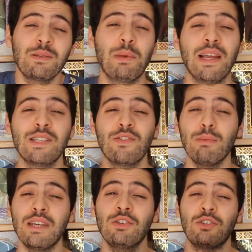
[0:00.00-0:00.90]
as a place for
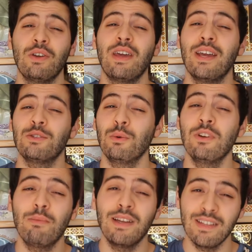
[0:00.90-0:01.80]
me to showcase all
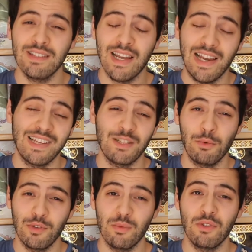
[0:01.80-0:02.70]
of my Disney
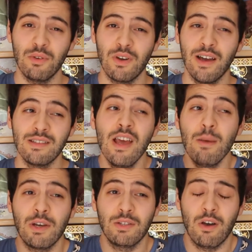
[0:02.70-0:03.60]
collectibles with you guys,
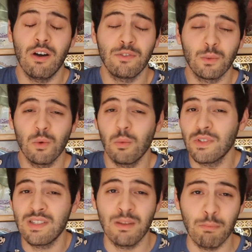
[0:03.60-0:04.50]
because after all, what
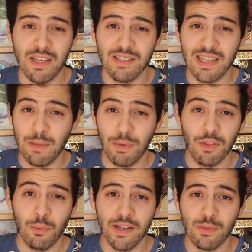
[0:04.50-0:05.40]
does the Beast keep in
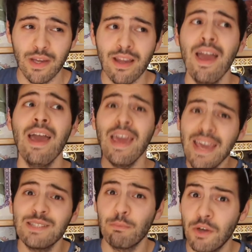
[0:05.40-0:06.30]
The West Wing?
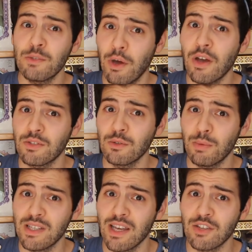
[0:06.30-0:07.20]
His most personal
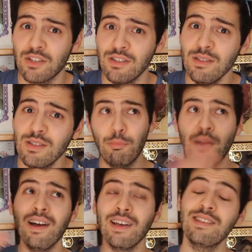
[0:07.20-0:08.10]
possessions.
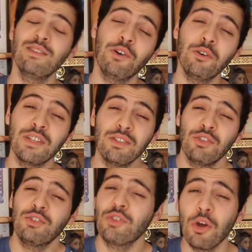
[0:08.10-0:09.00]
But it's evolved
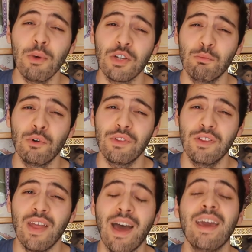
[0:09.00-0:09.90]
into so much more
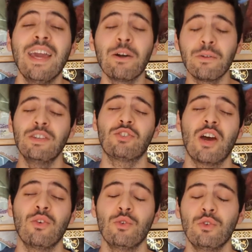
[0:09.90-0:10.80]
than that. Here on this
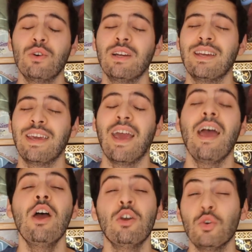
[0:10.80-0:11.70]
channel, you're gonna
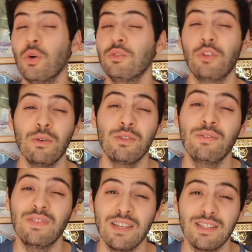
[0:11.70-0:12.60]
get your dose
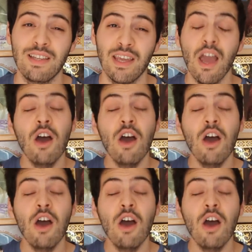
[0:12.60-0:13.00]
of Disney